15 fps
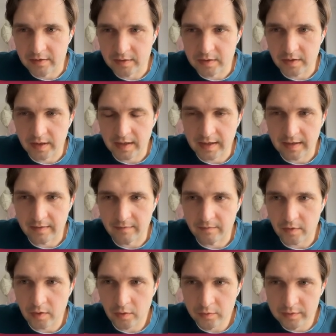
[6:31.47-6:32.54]
So you have
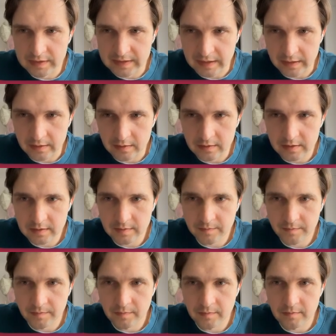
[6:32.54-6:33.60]
all the tickers,
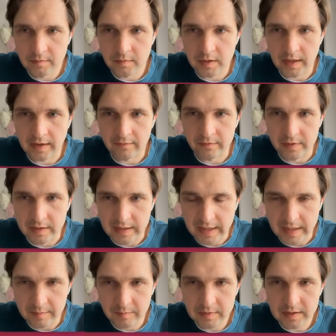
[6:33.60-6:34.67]
you have the
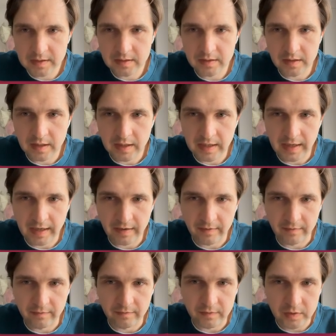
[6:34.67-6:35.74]
names, you
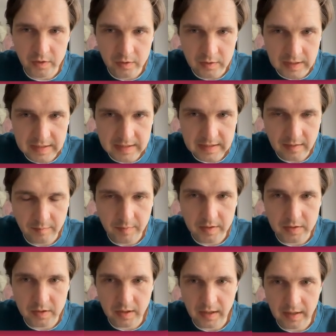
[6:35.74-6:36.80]
have units, how
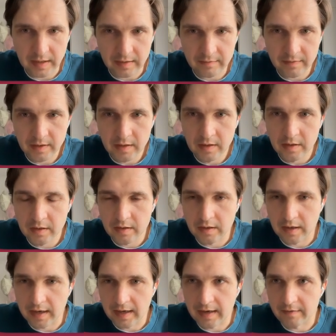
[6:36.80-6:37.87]
much you have
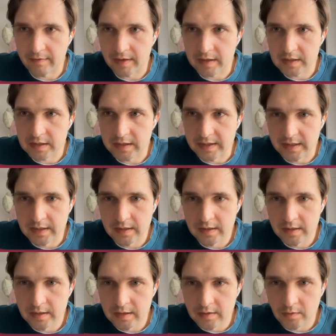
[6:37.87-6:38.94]
actually
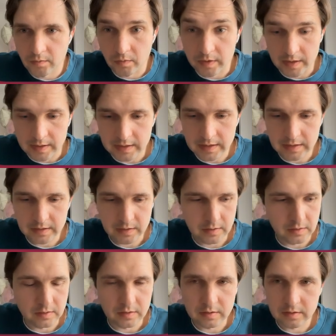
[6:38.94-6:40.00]
what I need to
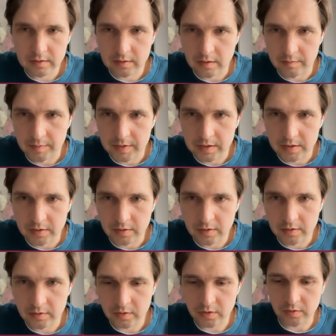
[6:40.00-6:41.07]
use. Let me just do
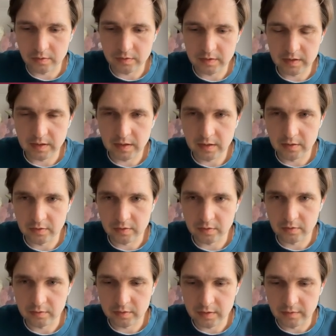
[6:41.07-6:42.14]
Control C,
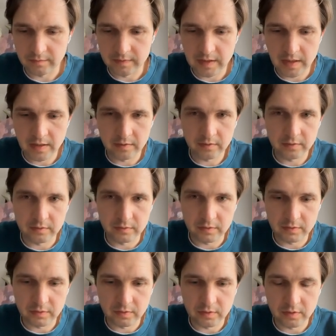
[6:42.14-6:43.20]
Control Shift down,
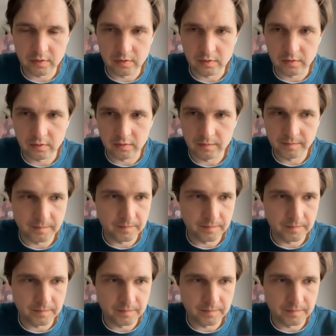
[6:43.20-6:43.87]
Control.